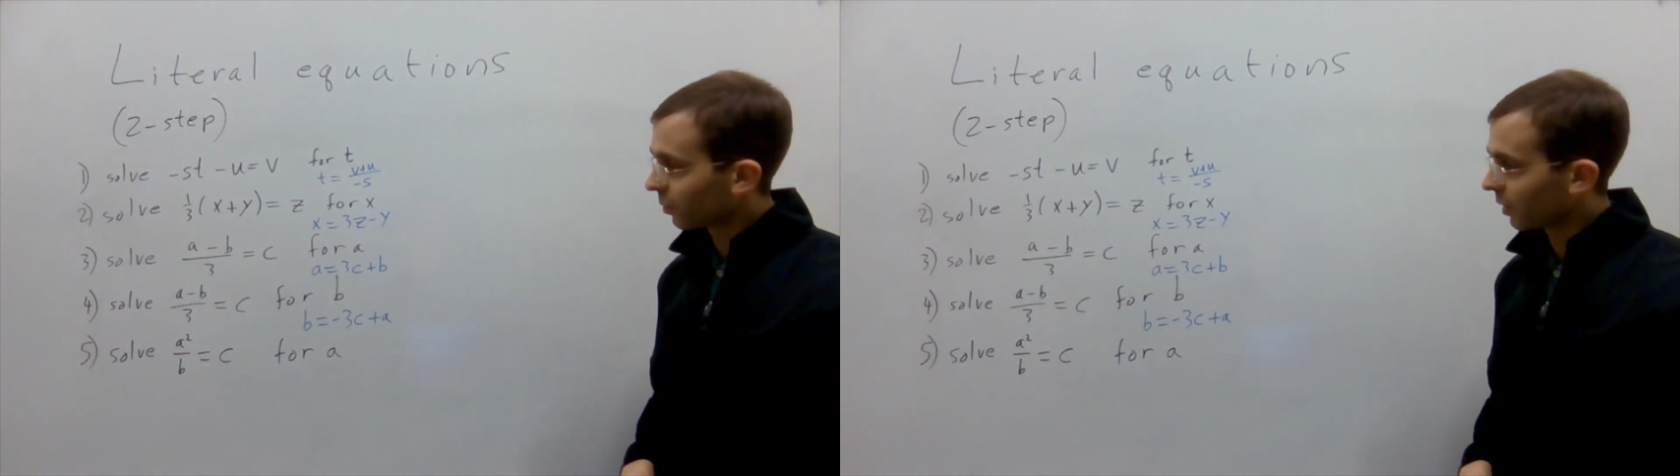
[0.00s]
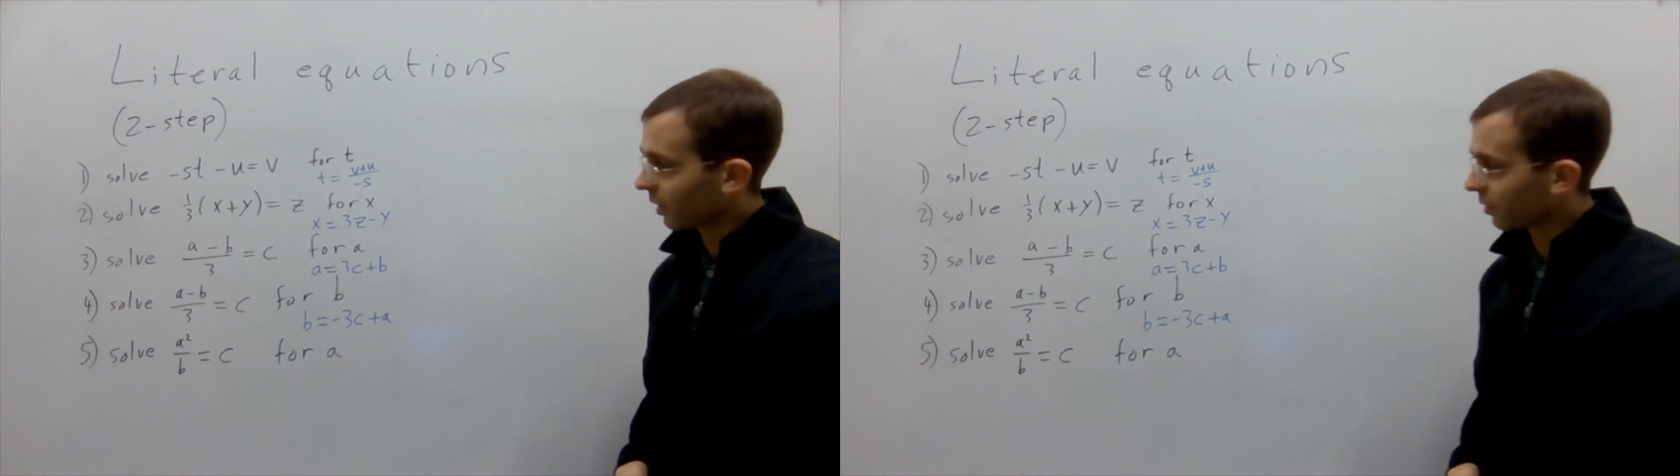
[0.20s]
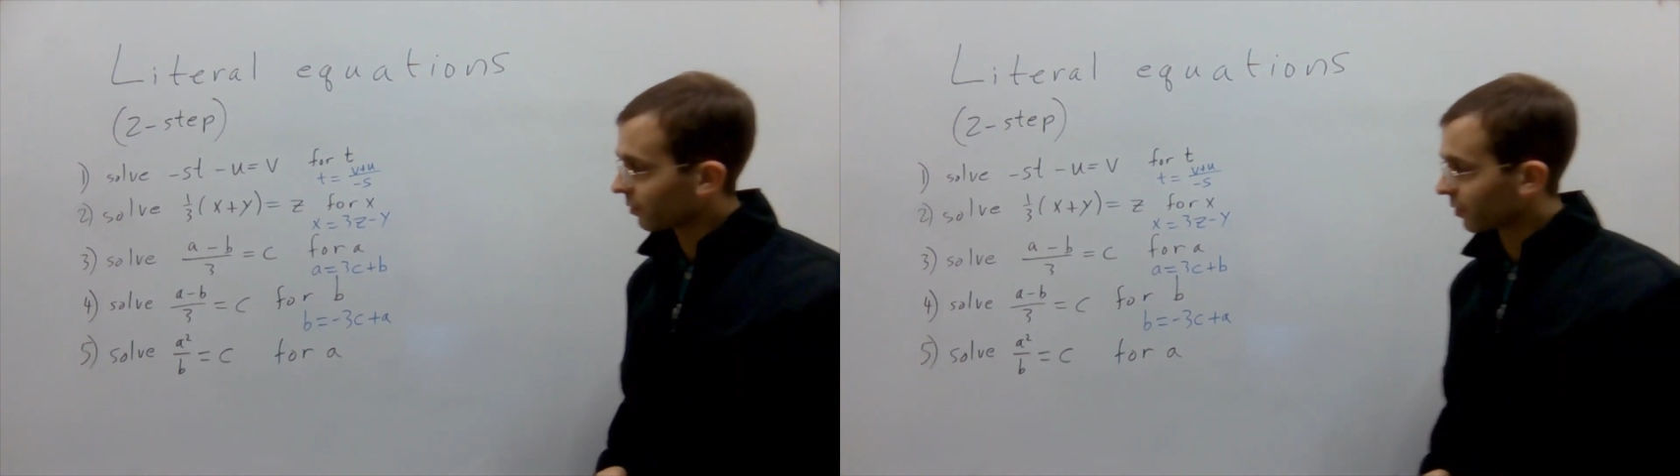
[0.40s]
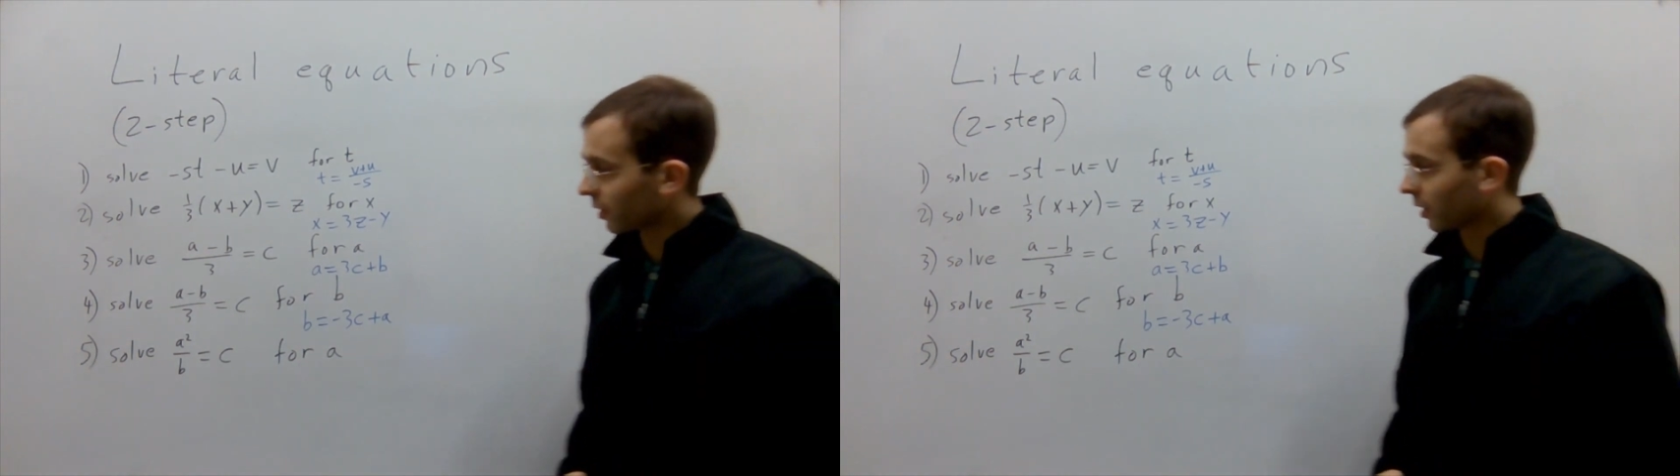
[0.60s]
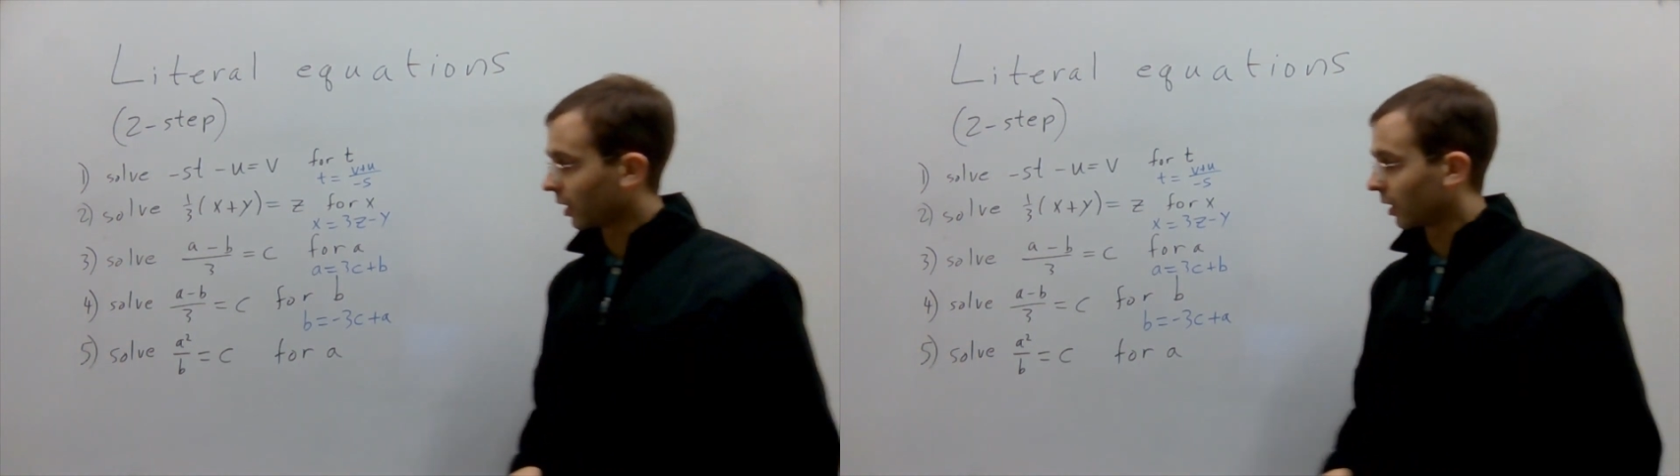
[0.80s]
we have
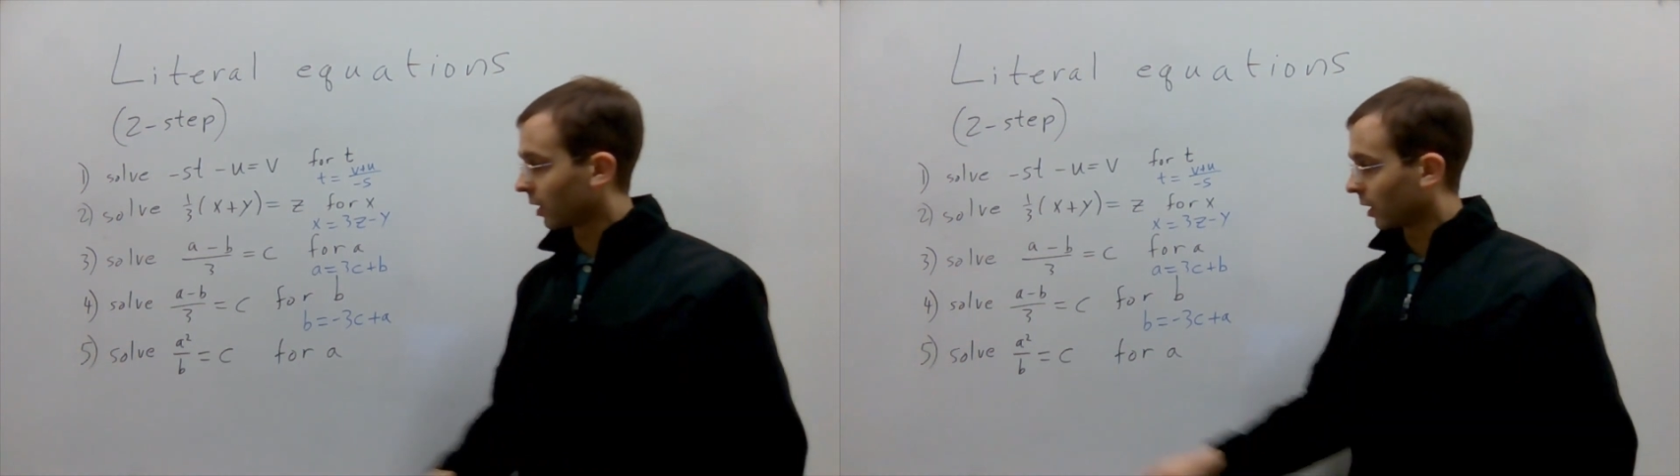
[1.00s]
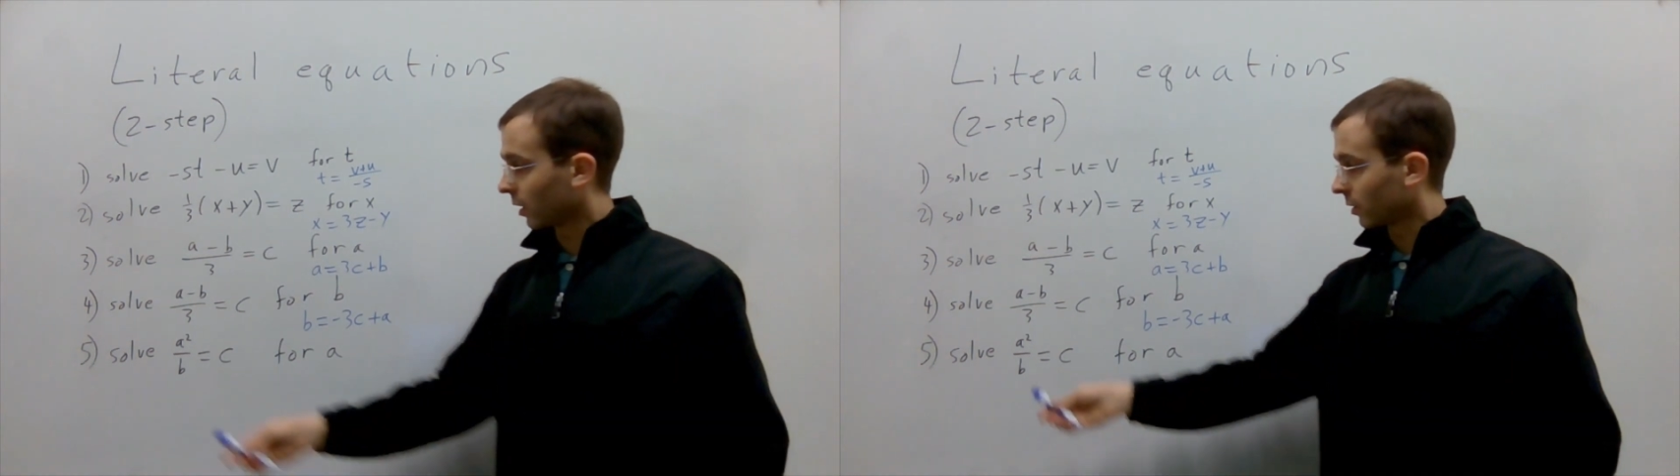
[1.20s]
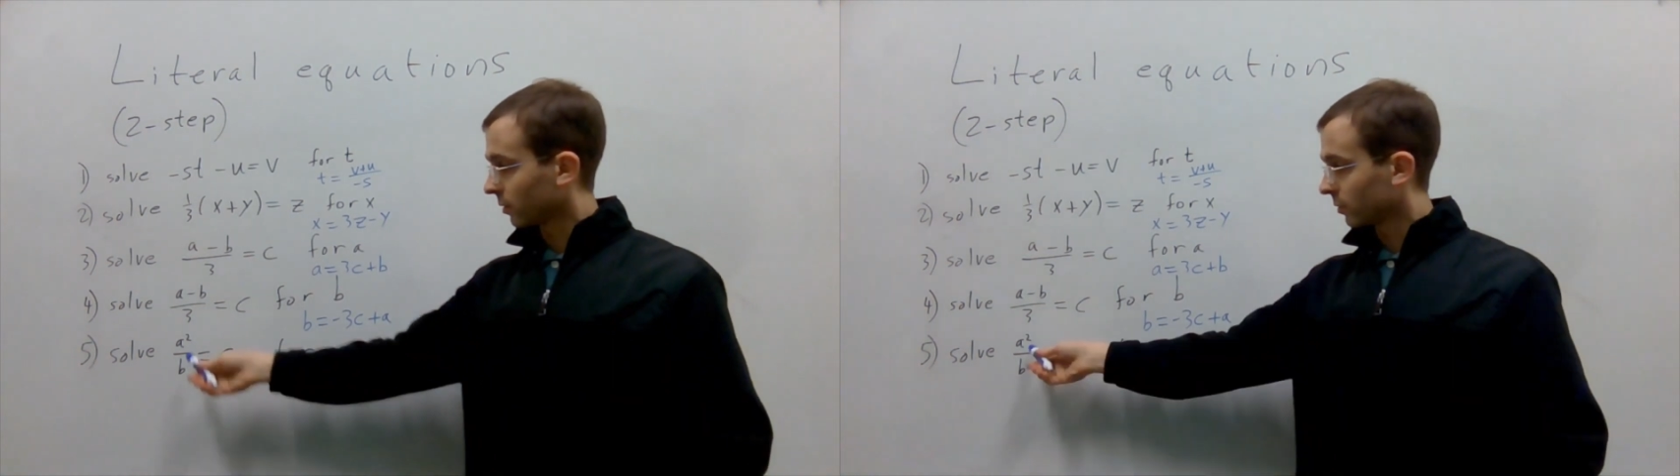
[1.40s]
a